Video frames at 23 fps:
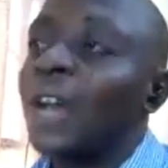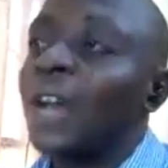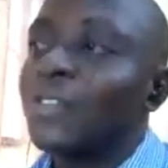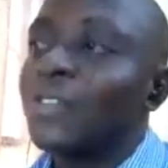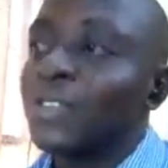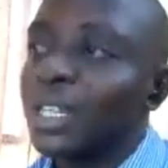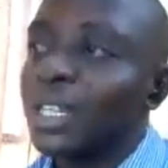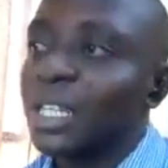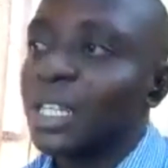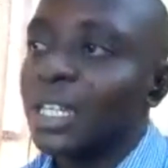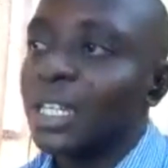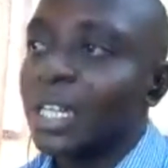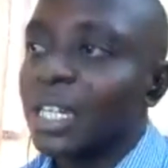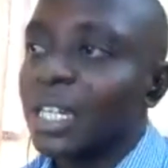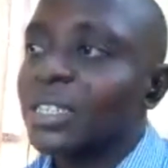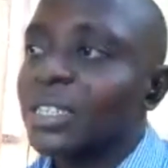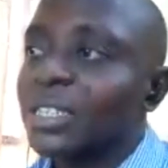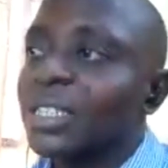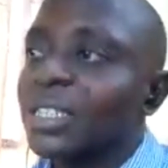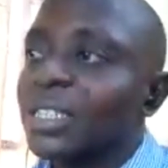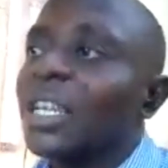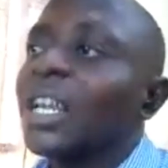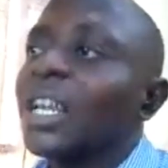I've stated
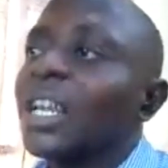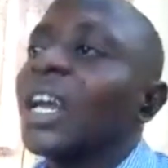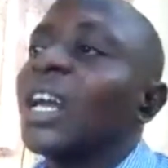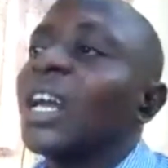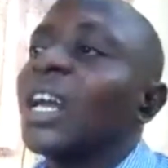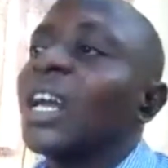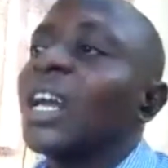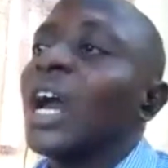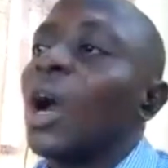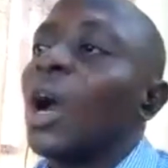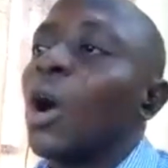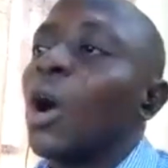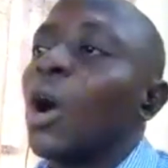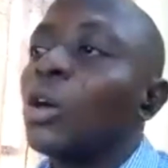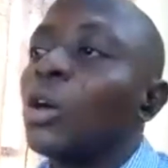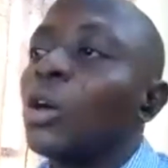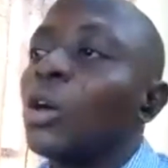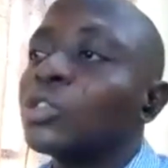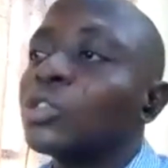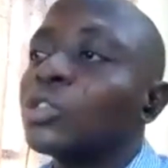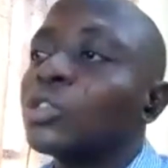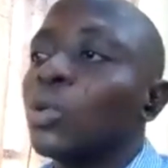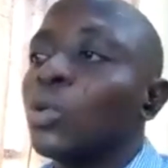that.
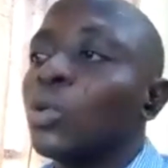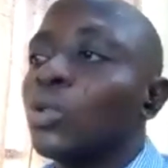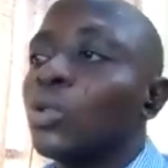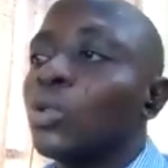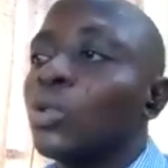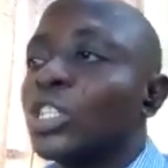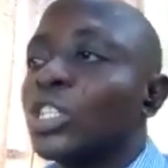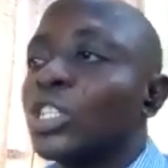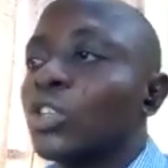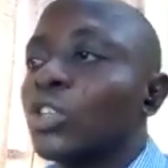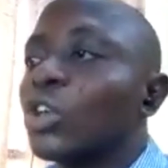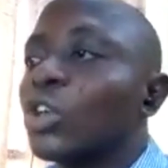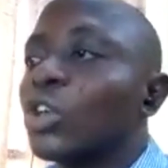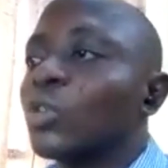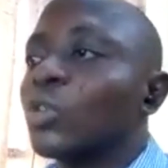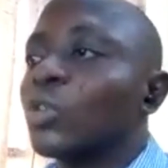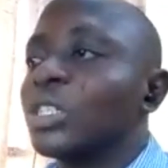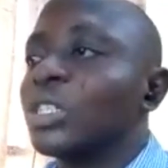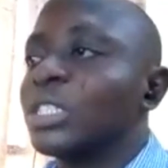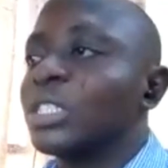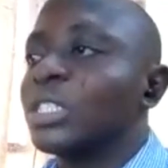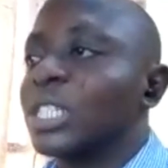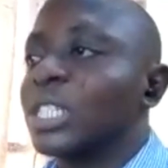Also, the
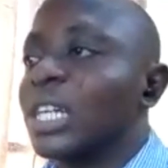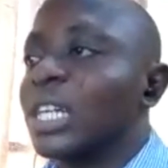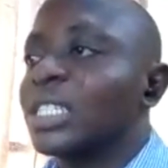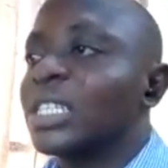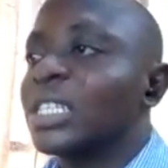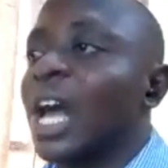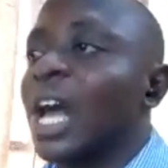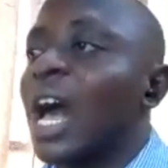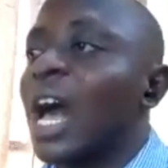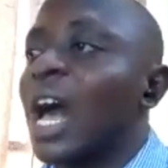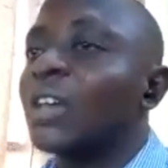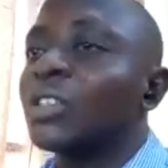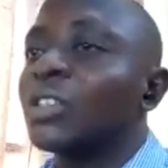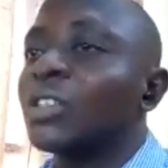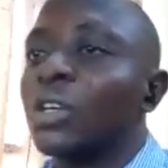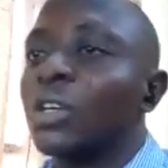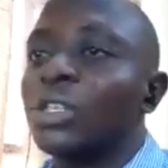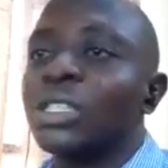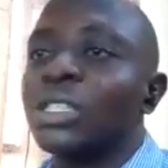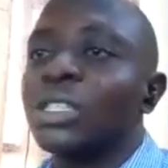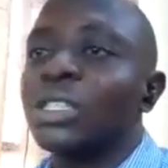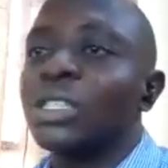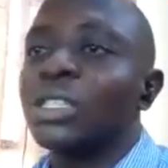third one is that
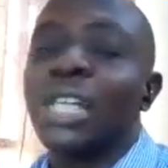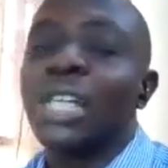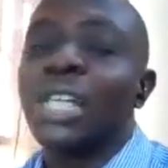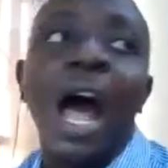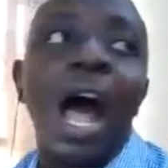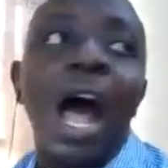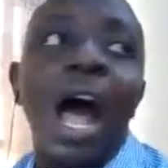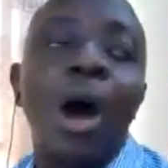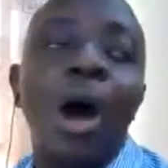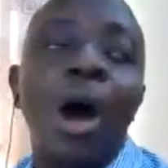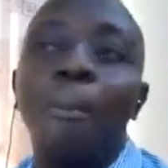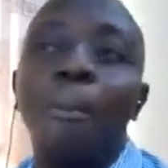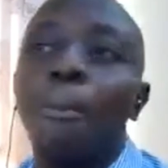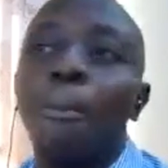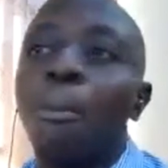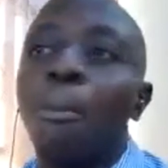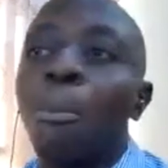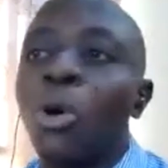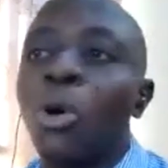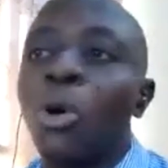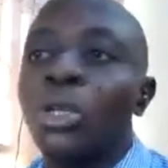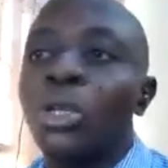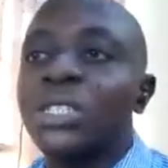adults are
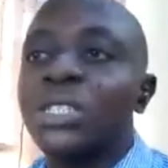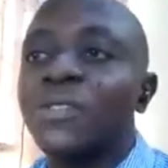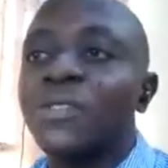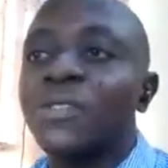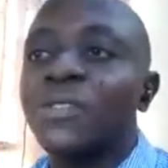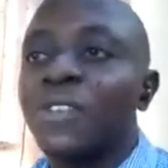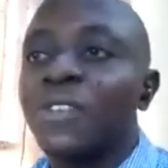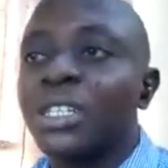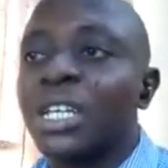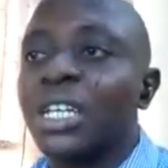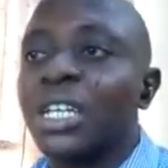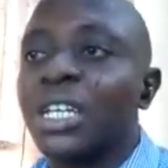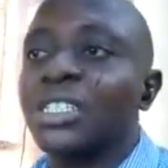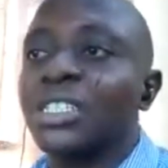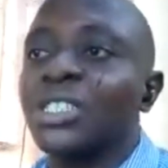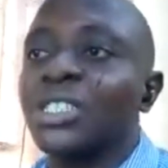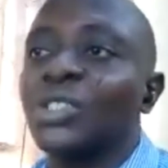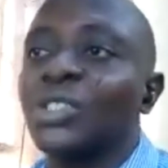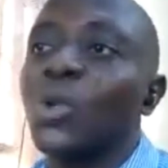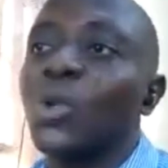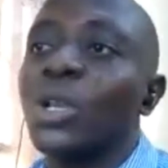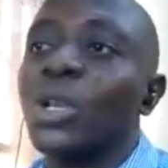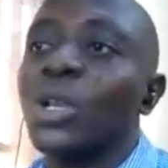
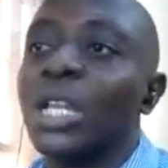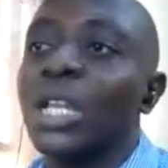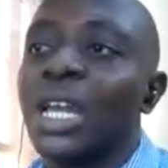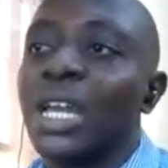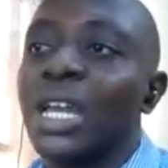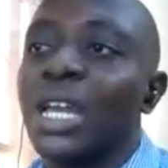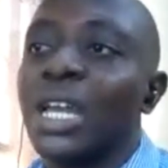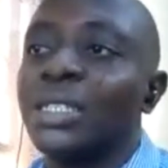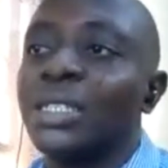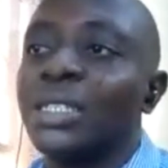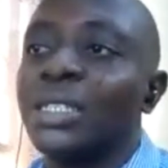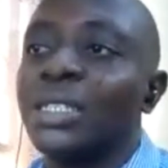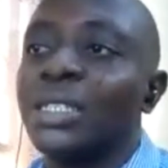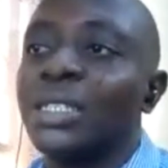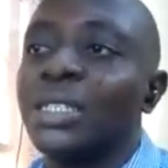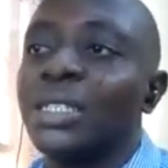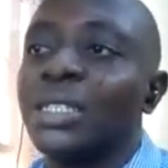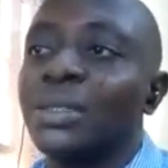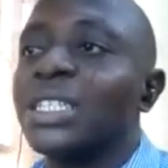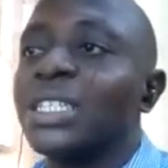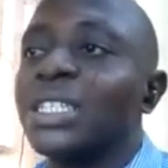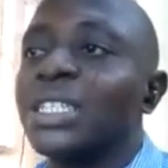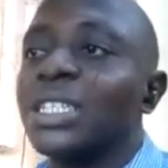motivated to learn
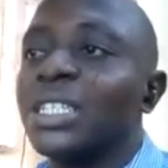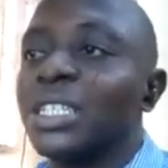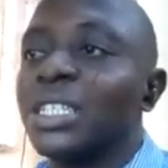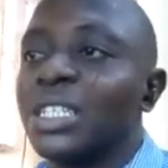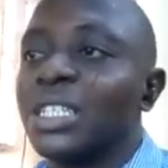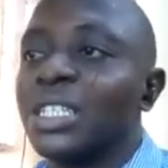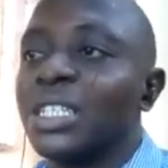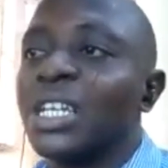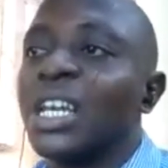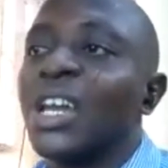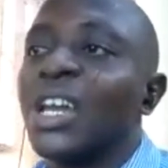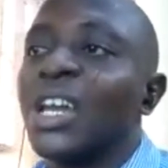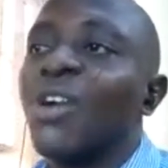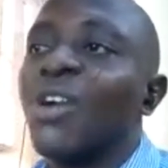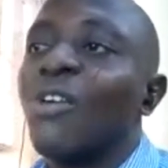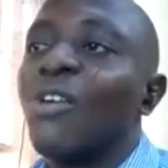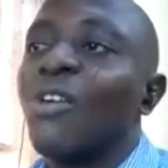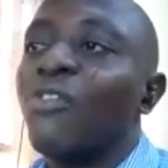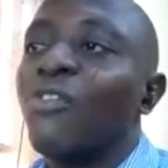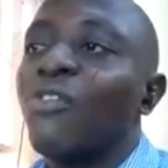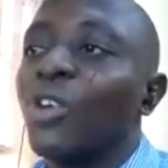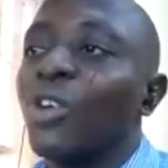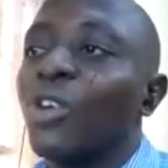by the need
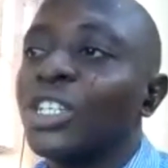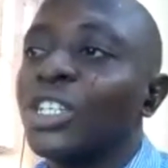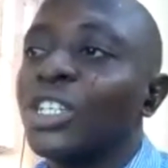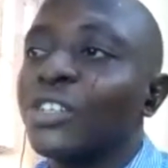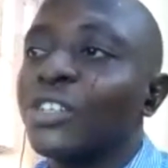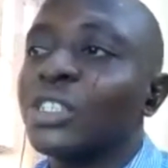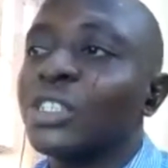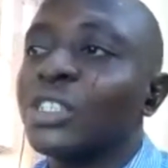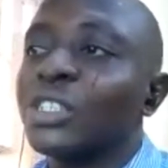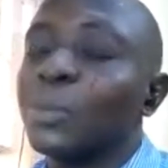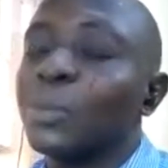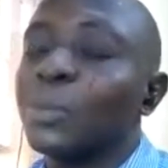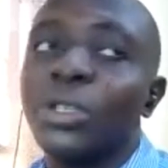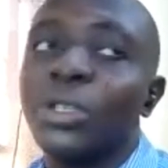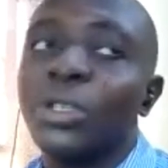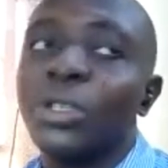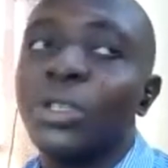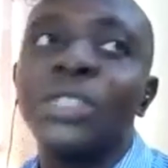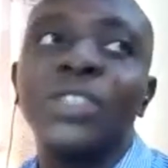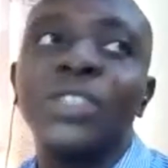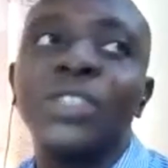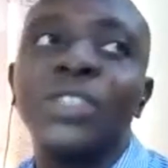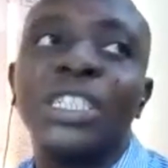for increased
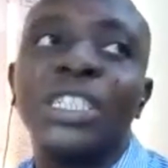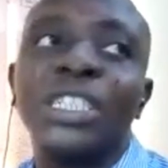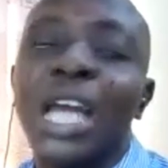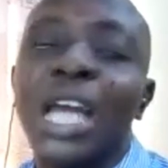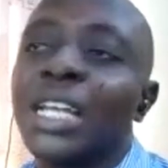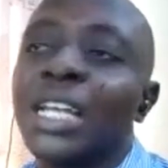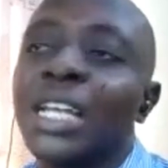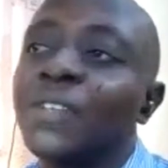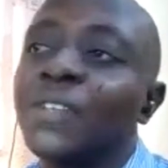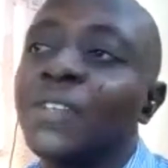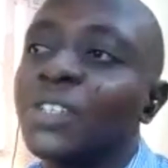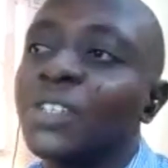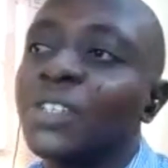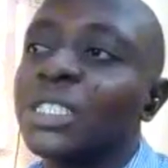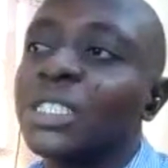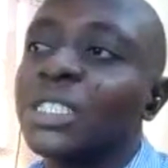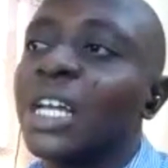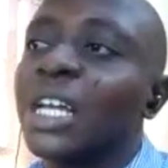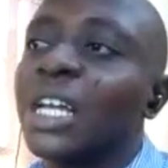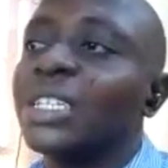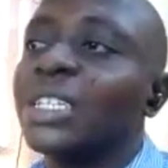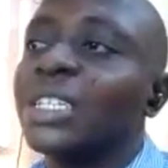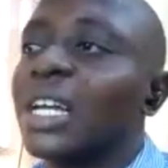productivity and
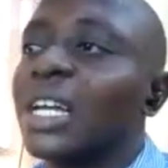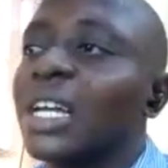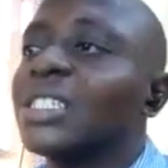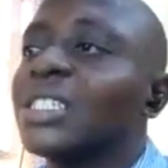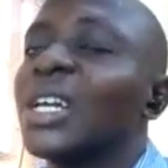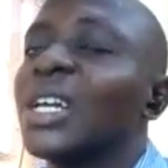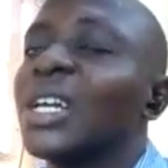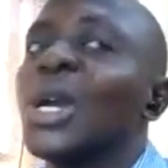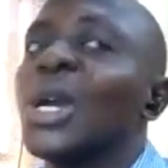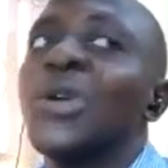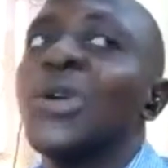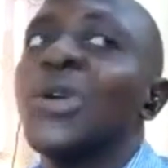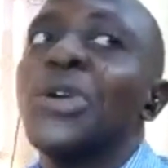living standard.